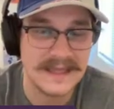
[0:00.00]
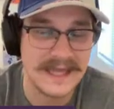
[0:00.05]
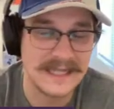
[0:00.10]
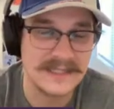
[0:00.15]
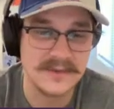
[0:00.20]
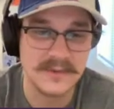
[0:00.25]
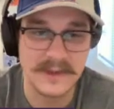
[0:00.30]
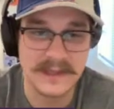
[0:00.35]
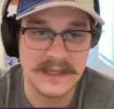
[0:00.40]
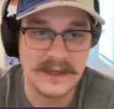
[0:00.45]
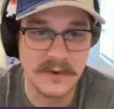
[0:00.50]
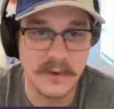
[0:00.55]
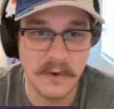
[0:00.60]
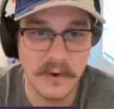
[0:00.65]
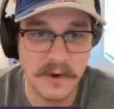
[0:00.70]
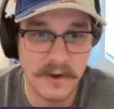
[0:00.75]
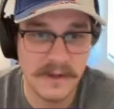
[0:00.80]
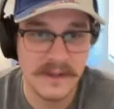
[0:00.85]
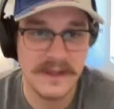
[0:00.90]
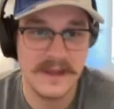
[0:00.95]
That's really
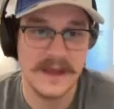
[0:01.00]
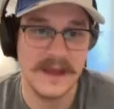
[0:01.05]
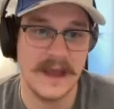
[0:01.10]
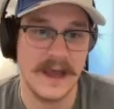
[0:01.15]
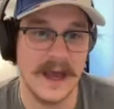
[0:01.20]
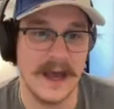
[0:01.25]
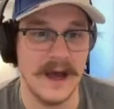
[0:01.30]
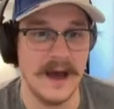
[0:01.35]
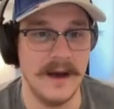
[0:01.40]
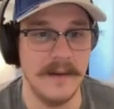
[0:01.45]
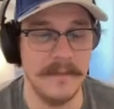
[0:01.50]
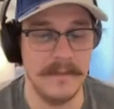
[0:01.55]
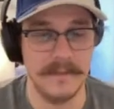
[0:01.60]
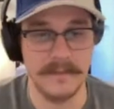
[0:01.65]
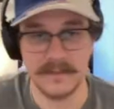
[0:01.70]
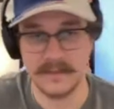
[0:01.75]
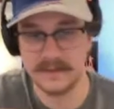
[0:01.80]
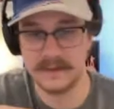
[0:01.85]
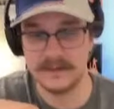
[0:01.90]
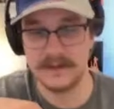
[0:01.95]
cool.
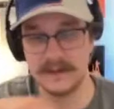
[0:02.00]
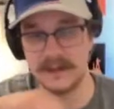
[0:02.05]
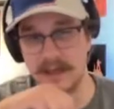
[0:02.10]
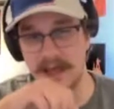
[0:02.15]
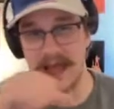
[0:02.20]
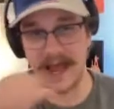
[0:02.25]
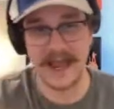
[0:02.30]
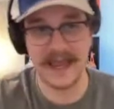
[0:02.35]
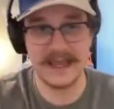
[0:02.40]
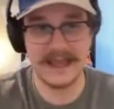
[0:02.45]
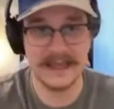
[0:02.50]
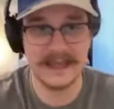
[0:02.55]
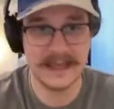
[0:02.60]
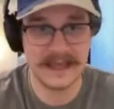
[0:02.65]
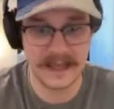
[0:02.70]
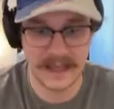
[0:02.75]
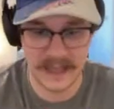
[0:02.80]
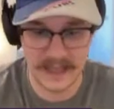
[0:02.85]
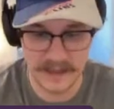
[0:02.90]
I